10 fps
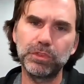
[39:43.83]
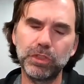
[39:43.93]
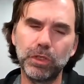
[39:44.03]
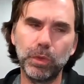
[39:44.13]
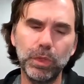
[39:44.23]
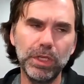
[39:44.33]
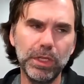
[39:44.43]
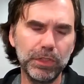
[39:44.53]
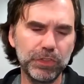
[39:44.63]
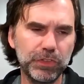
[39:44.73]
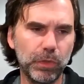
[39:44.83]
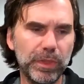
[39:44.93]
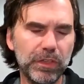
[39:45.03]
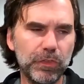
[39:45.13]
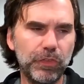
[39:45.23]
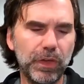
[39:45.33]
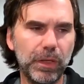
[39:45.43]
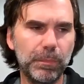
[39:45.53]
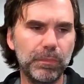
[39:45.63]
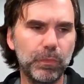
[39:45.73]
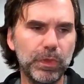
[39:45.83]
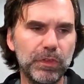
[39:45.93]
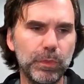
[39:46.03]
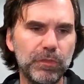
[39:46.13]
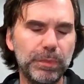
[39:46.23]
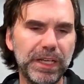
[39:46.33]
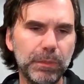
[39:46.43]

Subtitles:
So So we've been